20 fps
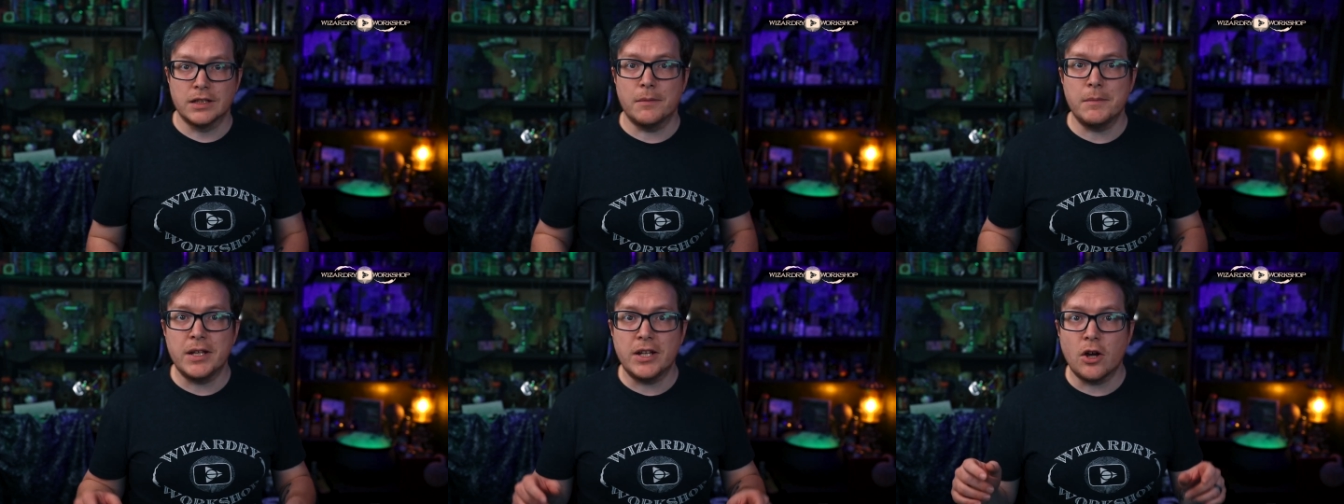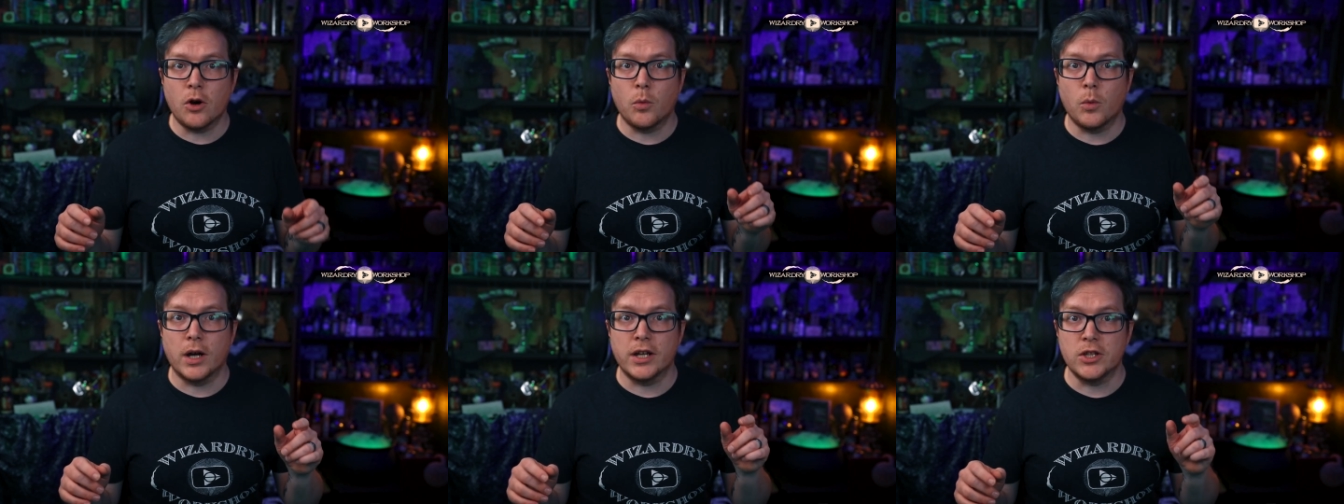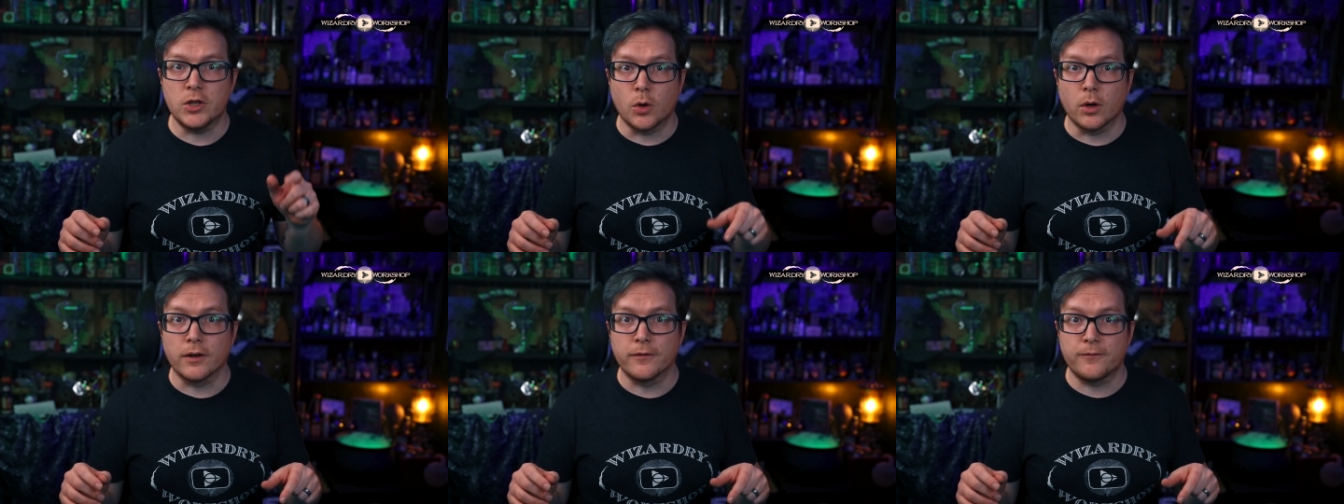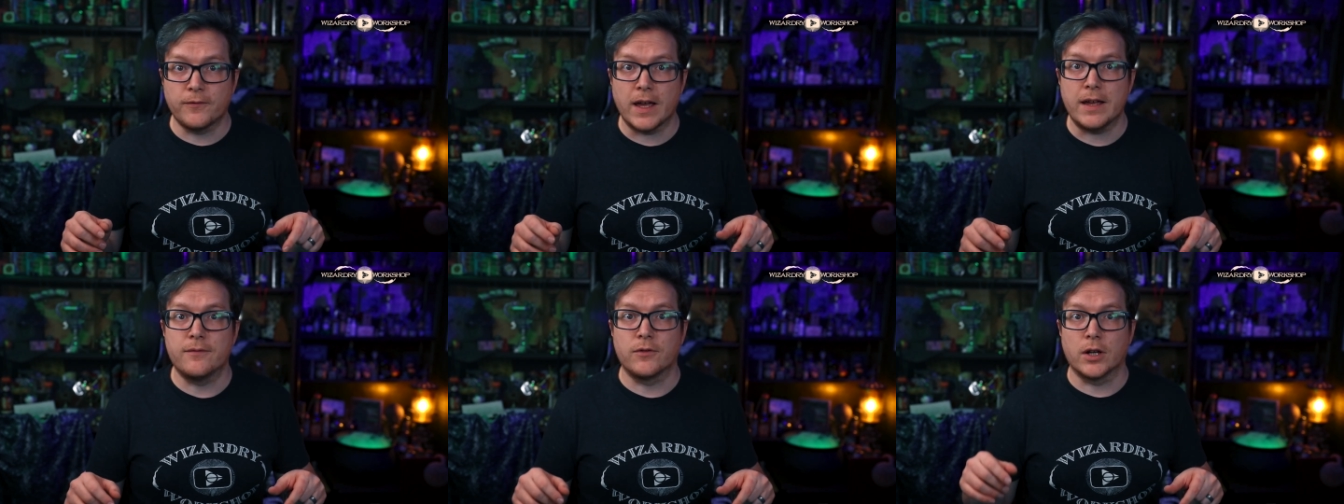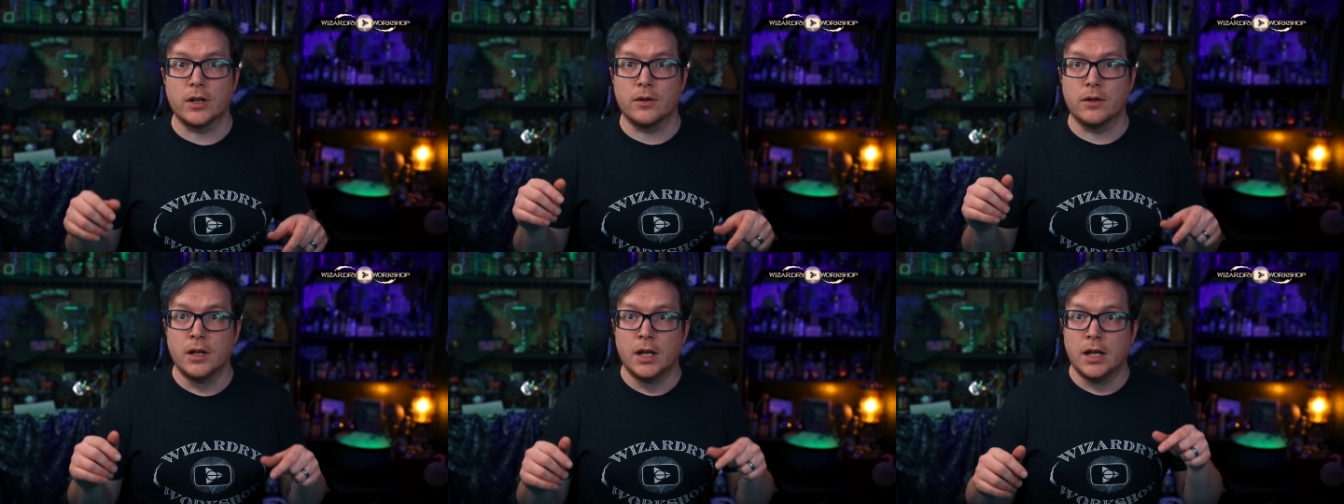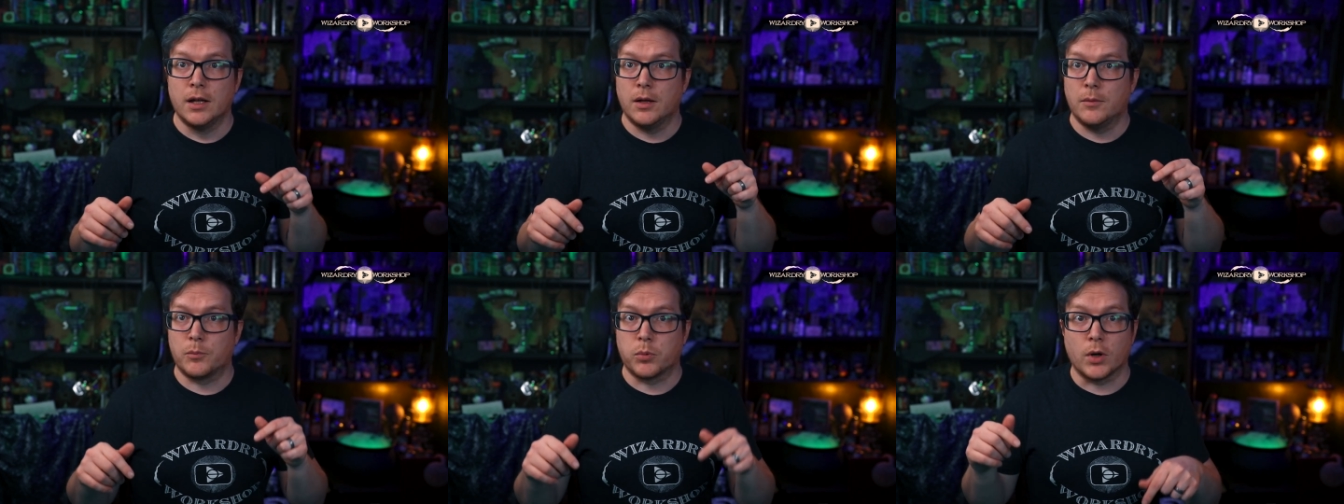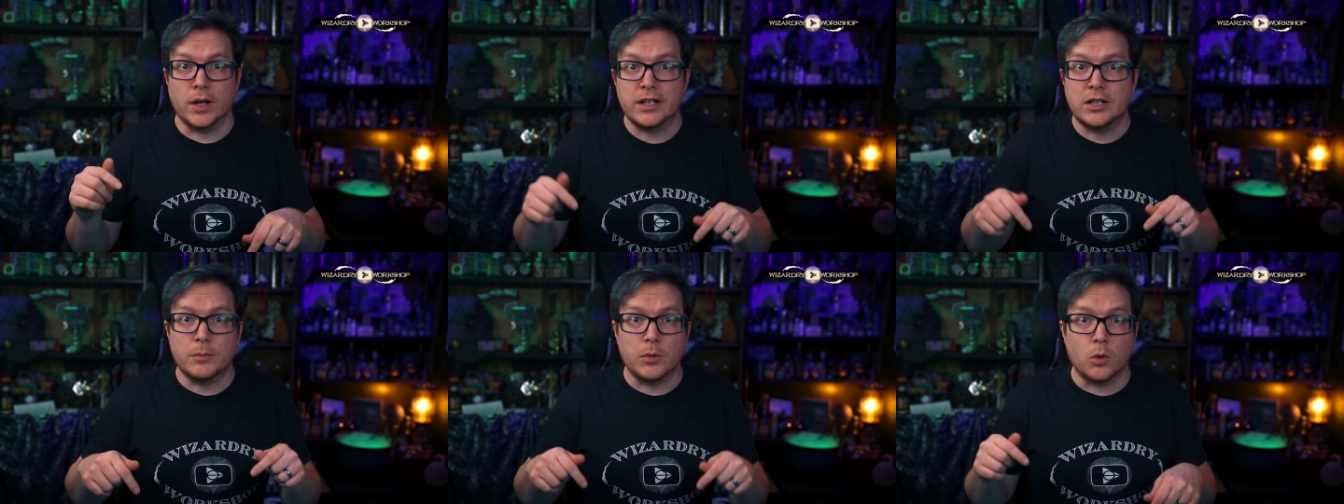Let me know what your favorite
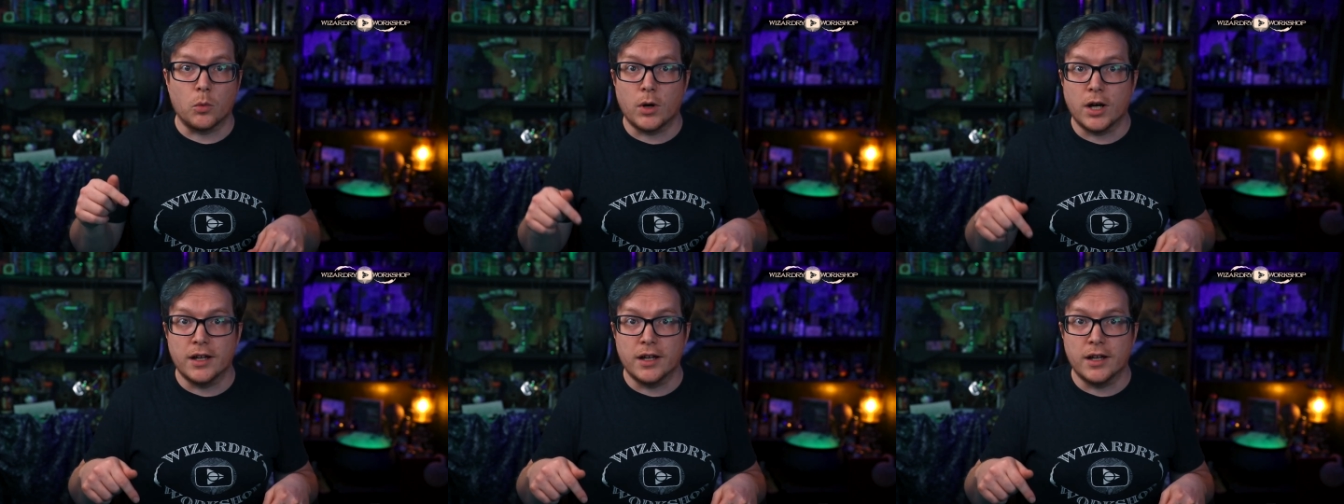printable